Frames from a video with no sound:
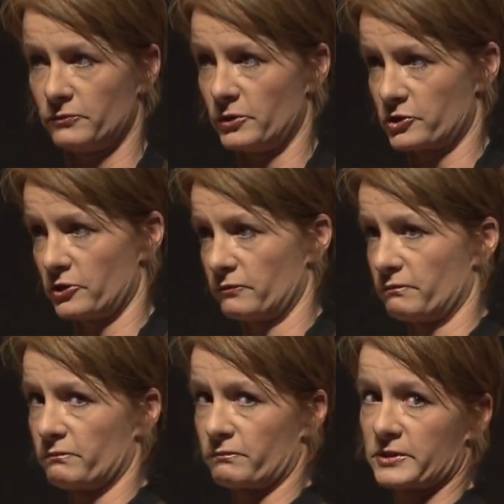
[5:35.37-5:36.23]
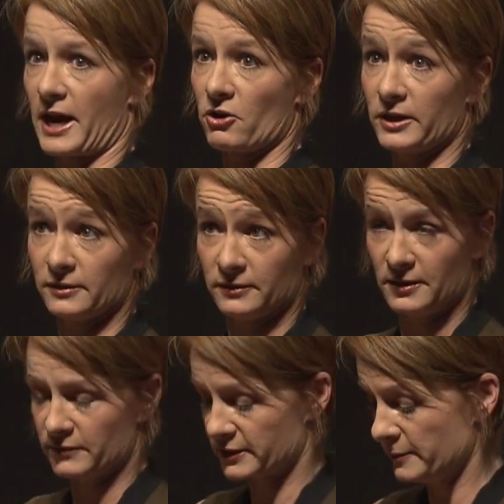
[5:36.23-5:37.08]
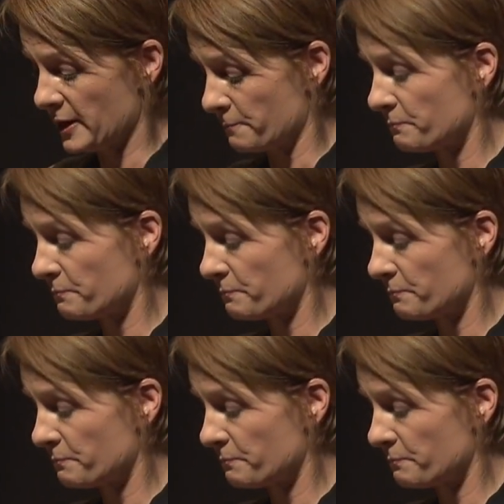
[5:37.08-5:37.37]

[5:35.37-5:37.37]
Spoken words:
which are scary, even to me.